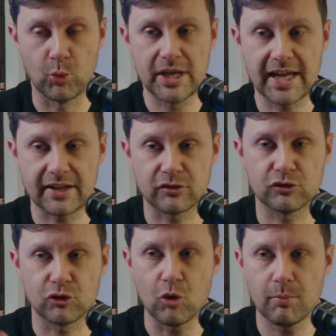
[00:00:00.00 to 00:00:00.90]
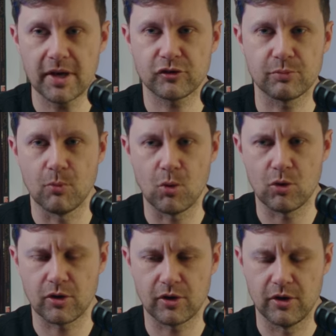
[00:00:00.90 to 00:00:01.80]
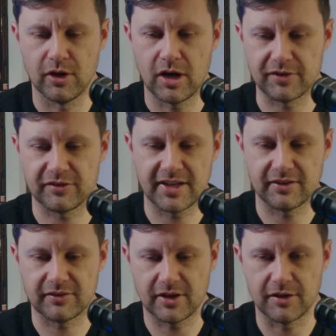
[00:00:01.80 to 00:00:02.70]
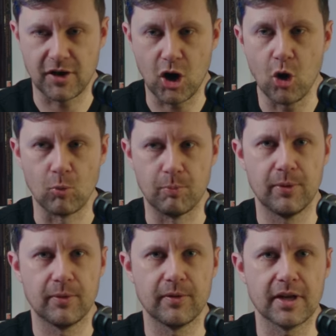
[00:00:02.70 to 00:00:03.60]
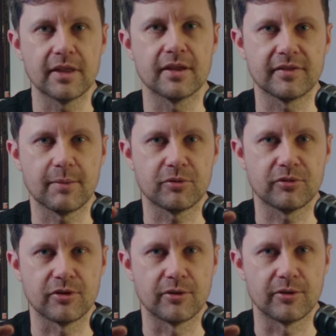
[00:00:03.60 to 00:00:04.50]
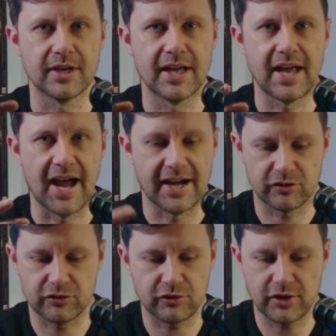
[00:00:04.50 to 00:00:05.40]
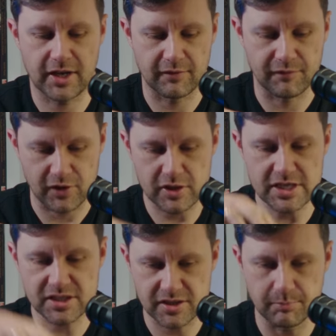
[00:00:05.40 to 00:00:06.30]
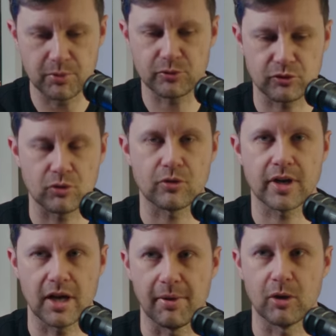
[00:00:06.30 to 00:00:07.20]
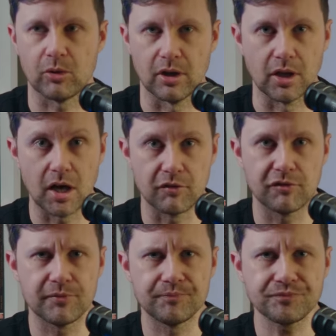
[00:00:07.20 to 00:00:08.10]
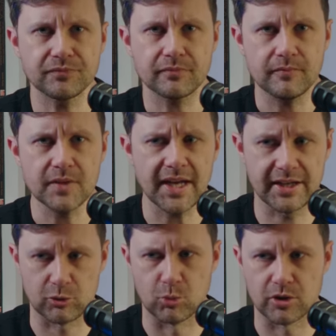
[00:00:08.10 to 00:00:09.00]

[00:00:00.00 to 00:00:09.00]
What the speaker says: We get so much more of a sense of hope in this episode. And it's just a very simple story about love in a